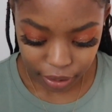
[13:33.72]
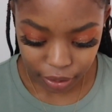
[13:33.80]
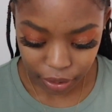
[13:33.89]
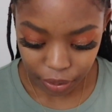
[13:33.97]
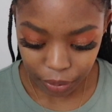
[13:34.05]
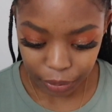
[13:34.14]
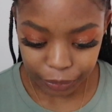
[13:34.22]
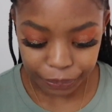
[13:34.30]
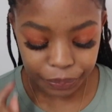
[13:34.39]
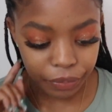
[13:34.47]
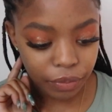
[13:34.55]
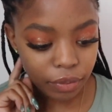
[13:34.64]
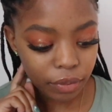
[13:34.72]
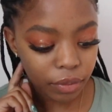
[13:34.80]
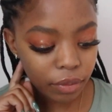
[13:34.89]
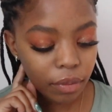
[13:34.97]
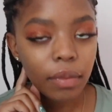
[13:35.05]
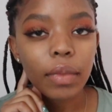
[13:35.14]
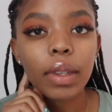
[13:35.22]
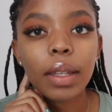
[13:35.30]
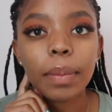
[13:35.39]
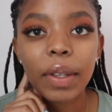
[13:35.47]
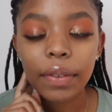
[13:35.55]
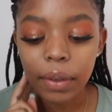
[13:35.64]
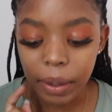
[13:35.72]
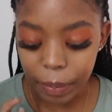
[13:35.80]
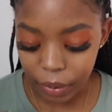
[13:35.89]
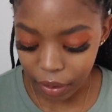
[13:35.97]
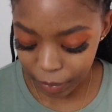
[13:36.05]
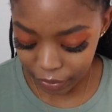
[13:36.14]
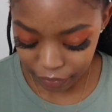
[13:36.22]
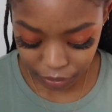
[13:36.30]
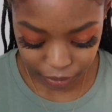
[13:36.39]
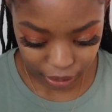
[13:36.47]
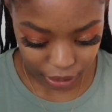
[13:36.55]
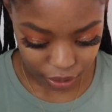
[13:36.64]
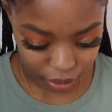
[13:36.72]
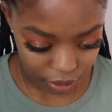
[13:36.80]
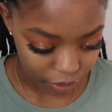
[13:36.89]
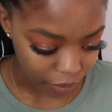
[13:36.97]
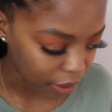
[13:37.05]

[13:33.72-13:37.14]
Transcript: so before I put on my foundation,